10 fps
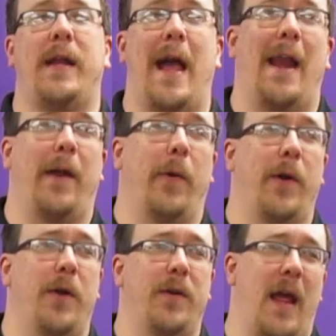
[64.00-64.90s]

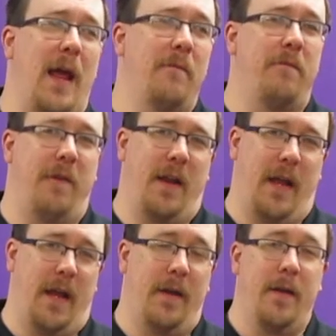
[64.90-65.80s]
category your name fit
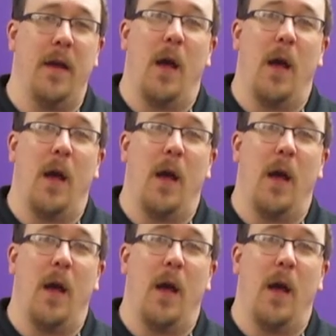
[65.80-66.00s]
in.